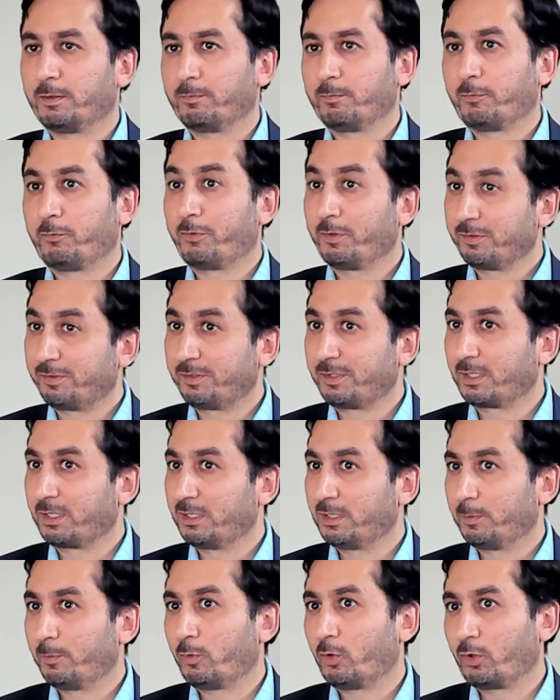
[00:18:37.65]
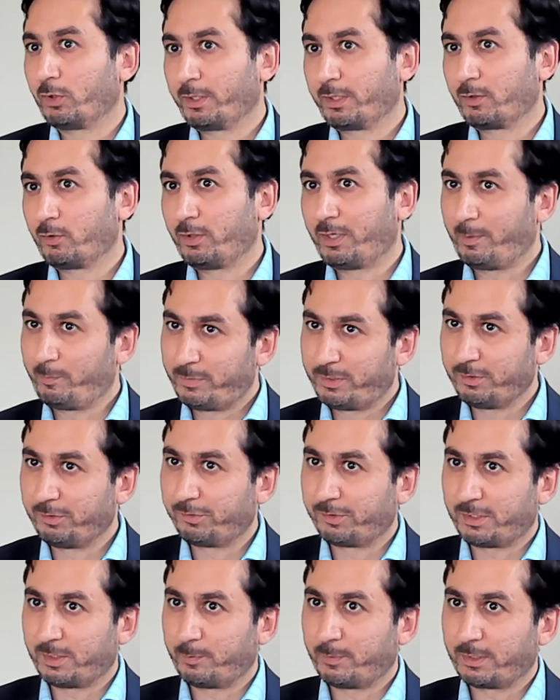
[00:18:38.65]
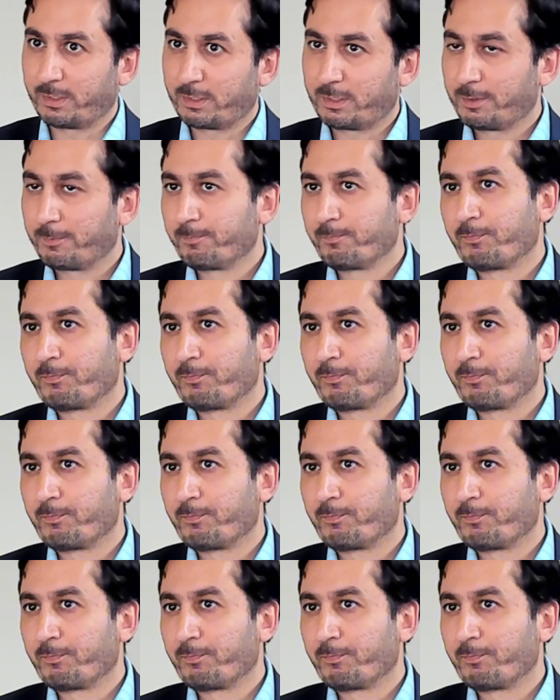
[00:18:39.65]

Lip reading: first thing in the morning on empty stomach,